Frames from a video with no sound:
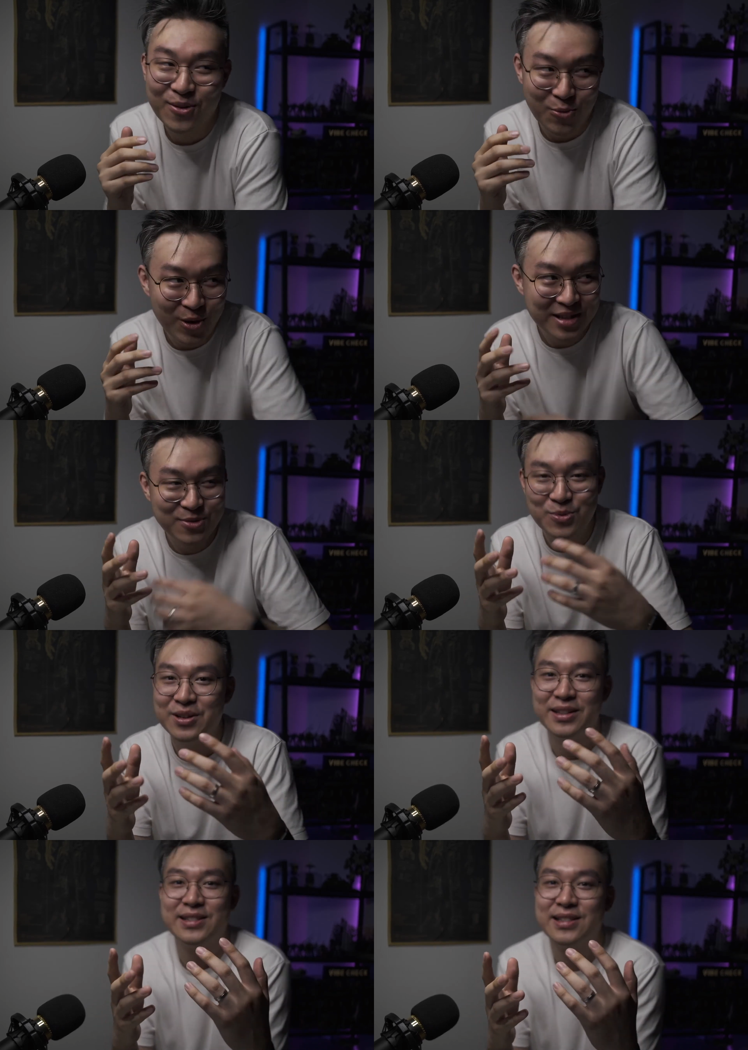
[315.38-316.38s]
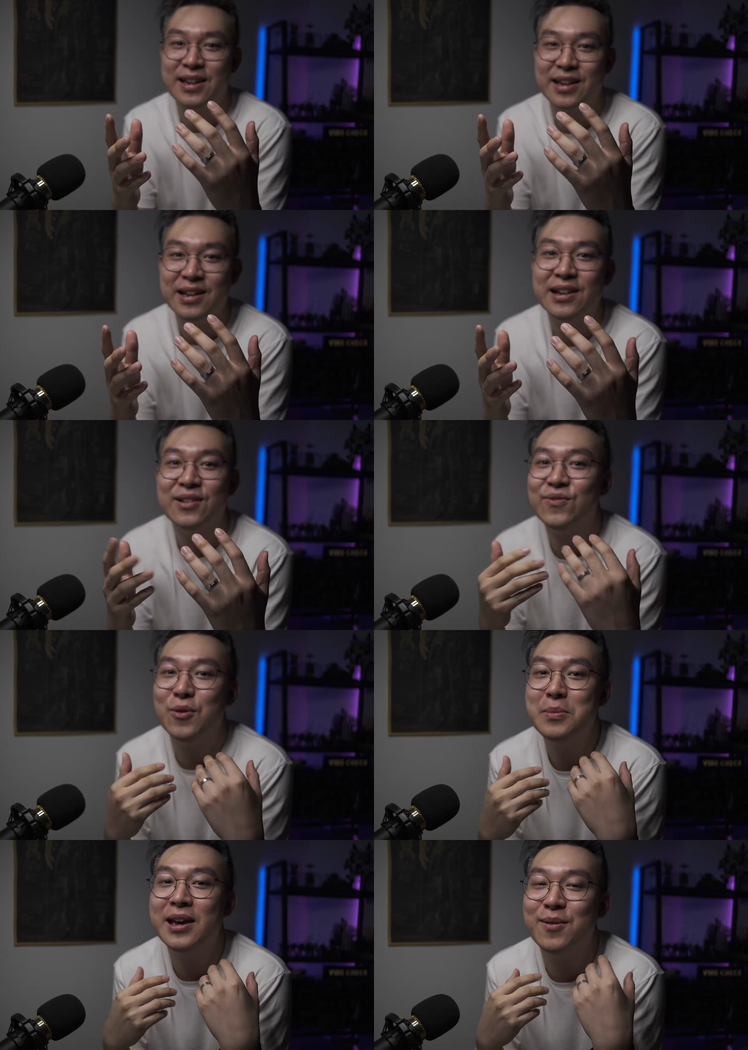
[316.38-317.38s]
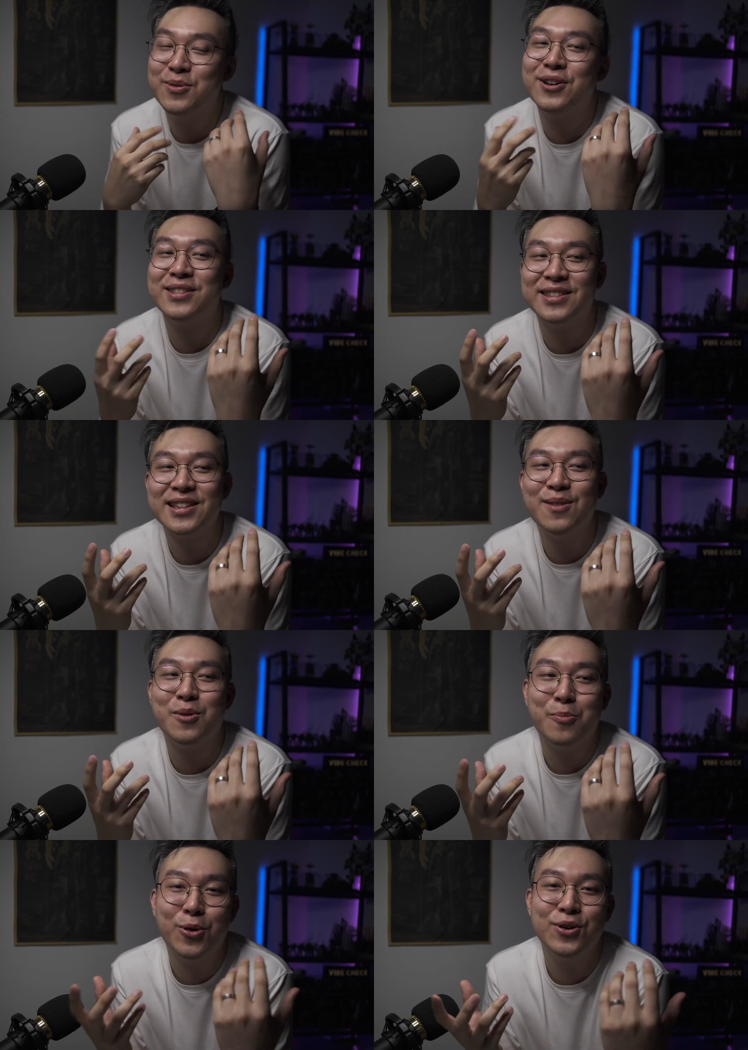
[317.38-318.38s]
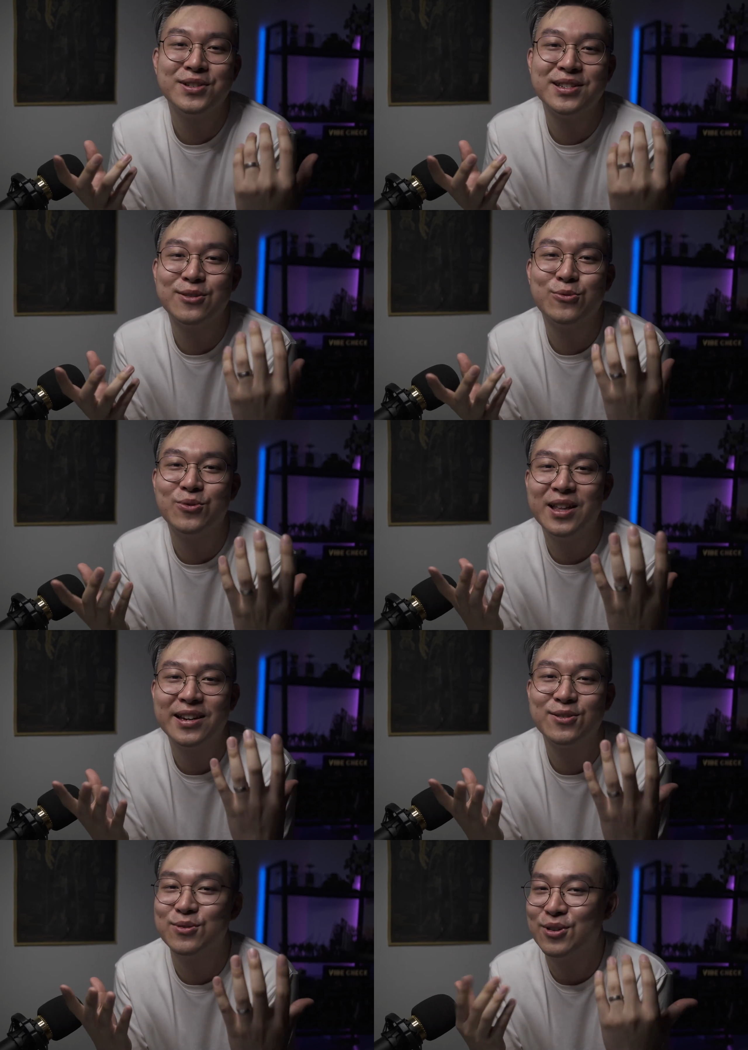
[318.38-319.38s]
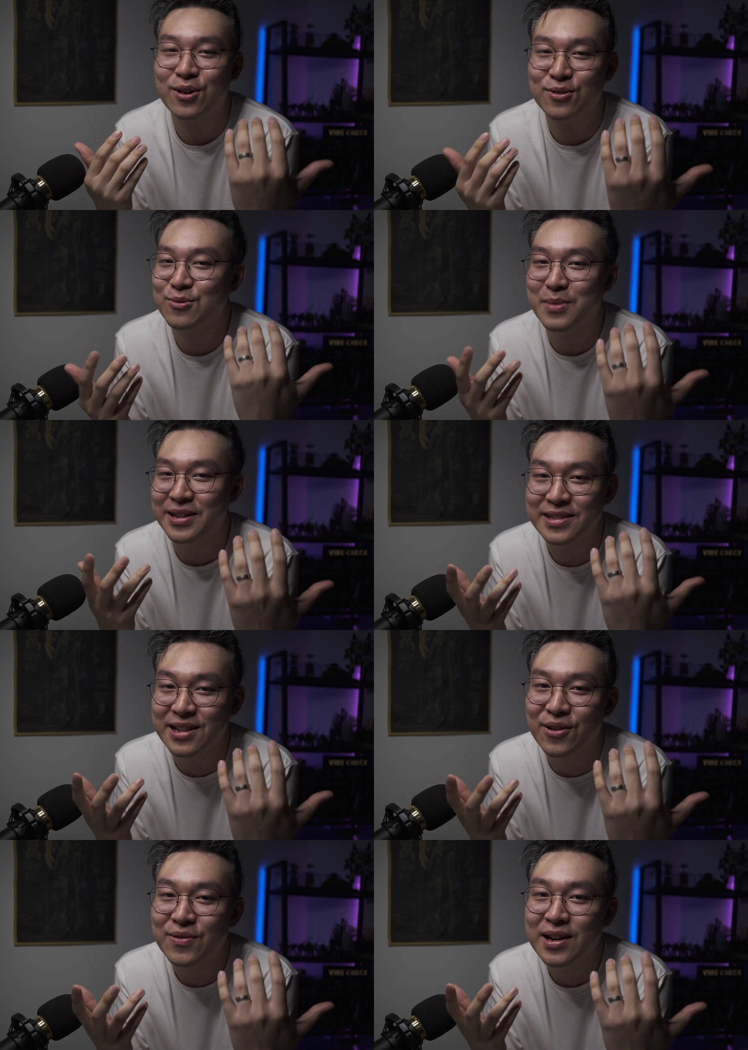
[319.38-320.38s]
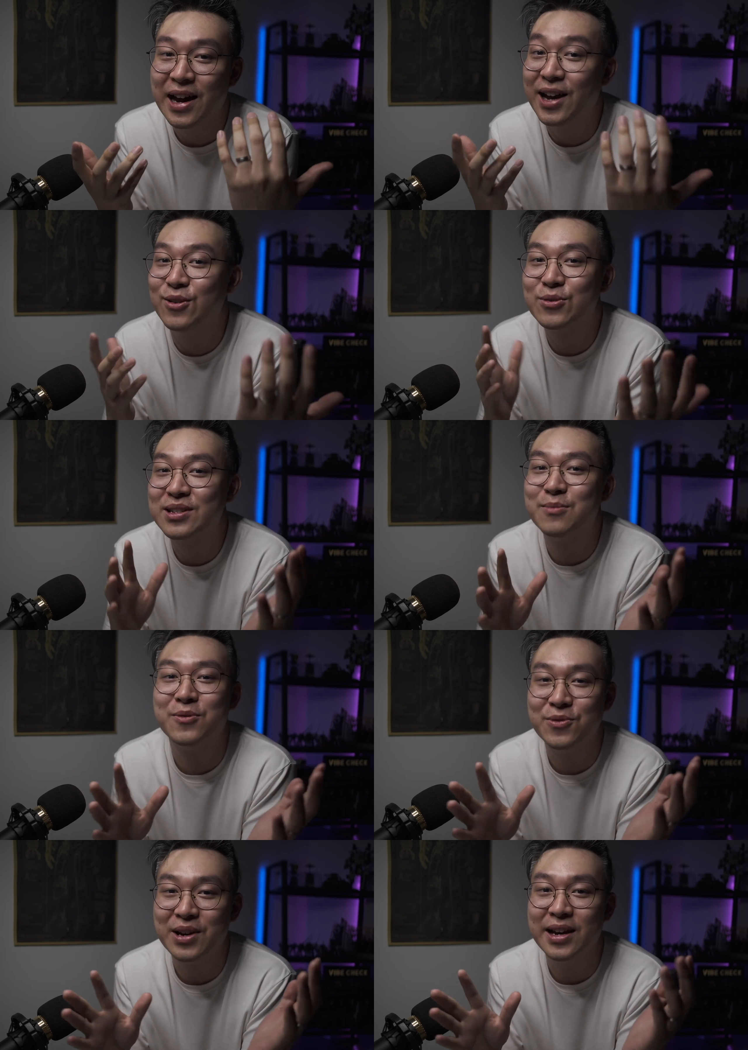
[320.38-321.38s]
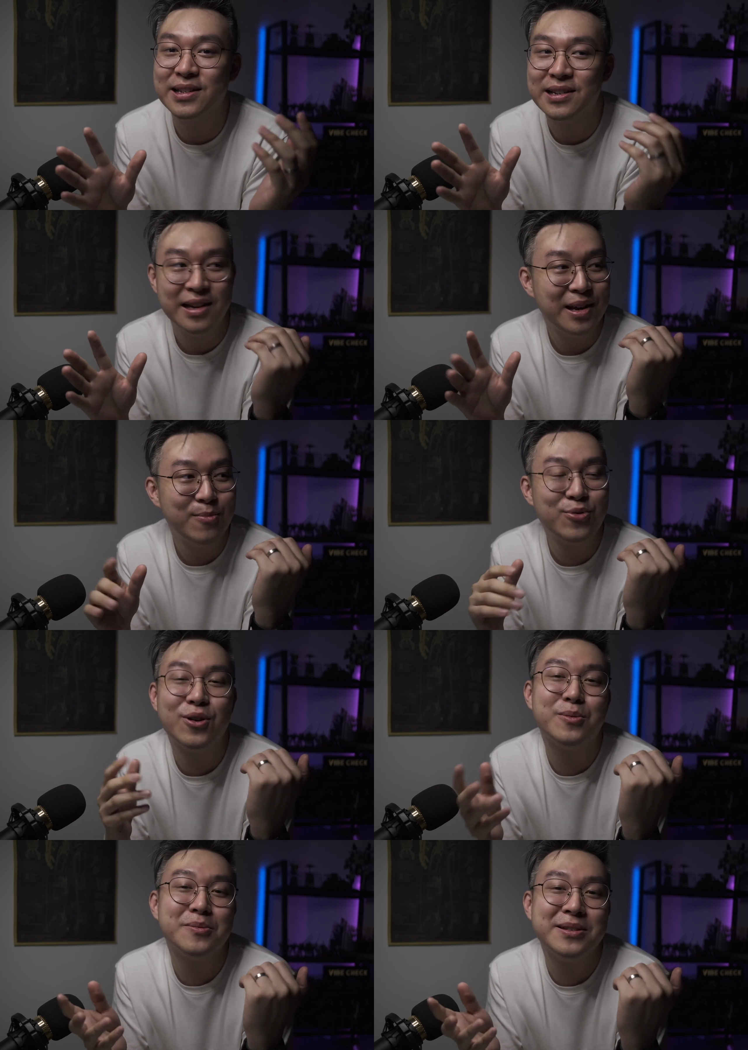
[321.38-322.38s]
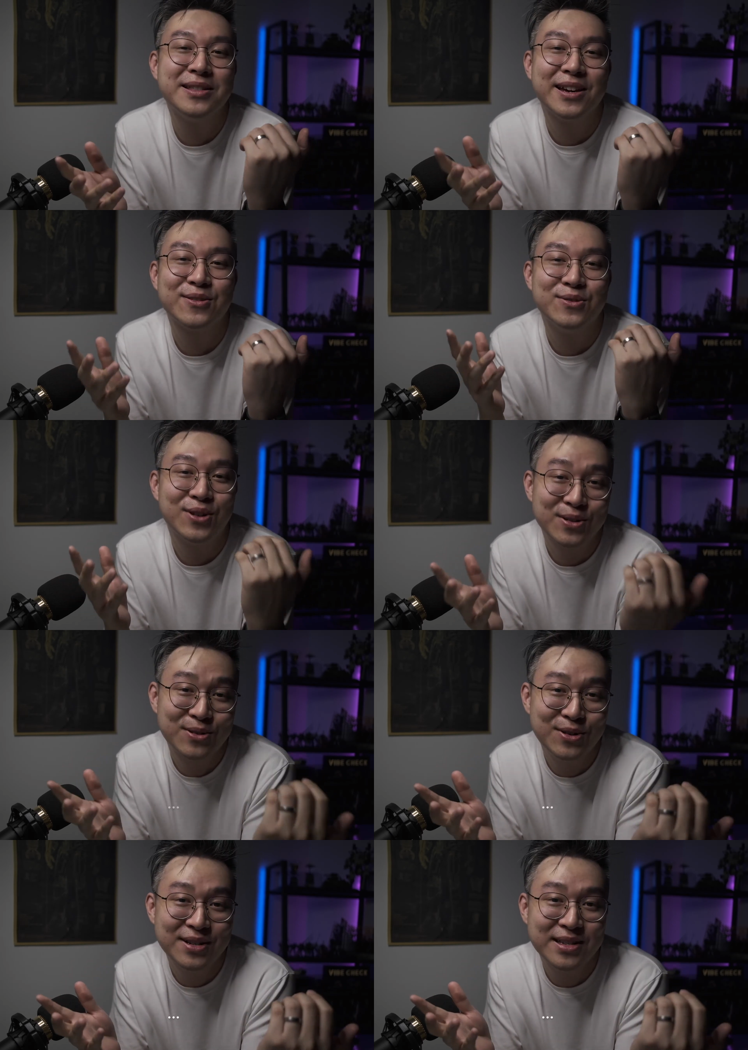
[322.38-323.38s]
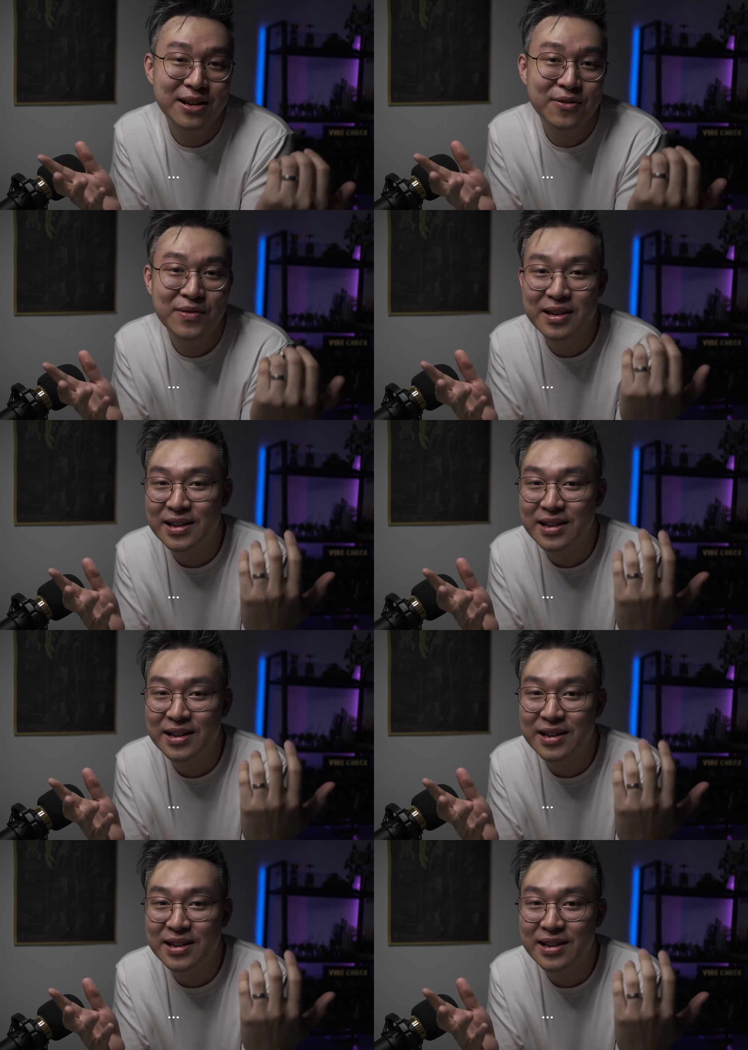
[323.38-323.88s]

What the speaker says: What's weird is like, for me, I'm not the type of person who likes to talk to myself. I know some of you guys probably like to talk to yourself,